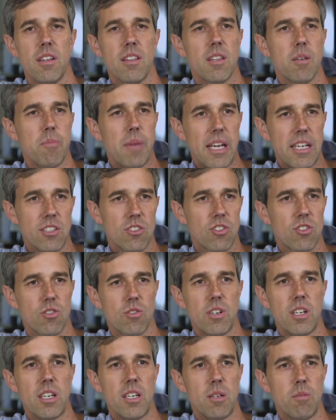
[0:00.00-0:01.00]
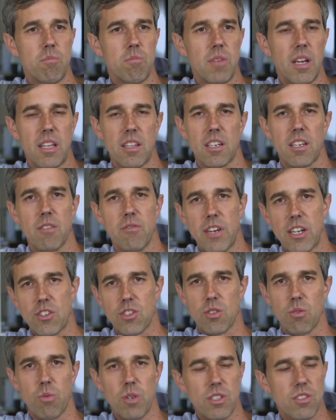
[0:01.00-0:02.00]
the mainstream and the
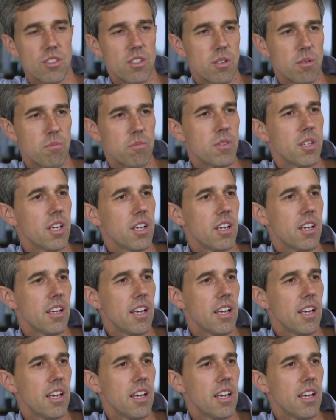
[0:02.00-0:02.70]
conventional wisdom